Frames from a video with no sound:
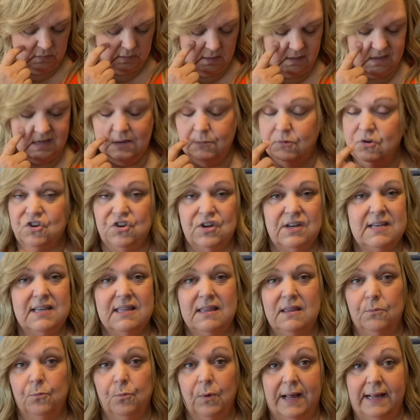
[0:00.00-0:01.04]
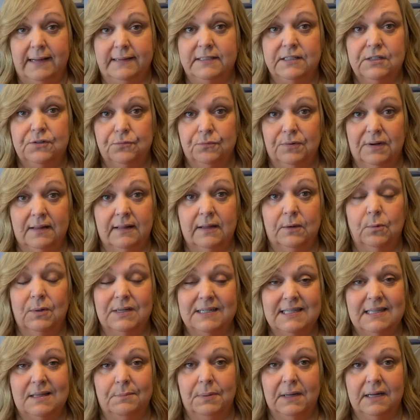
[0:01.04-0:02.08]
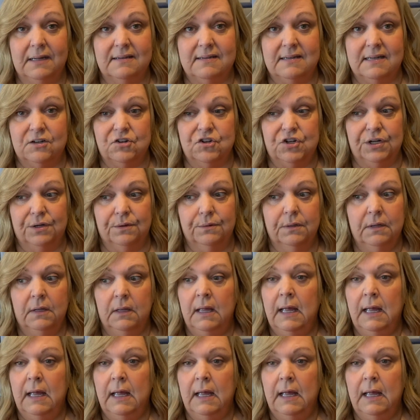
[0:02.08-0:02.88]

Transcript: It was just the waist really was the biggest issue.